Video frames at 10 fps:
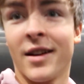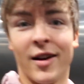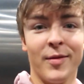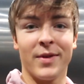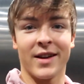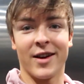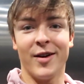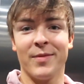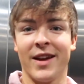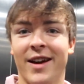I'm oh,
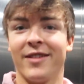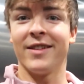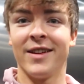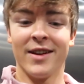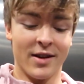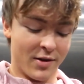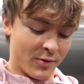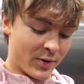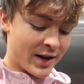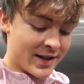true. Then down. we're just gonna
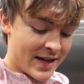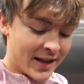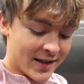stay here. We're gonna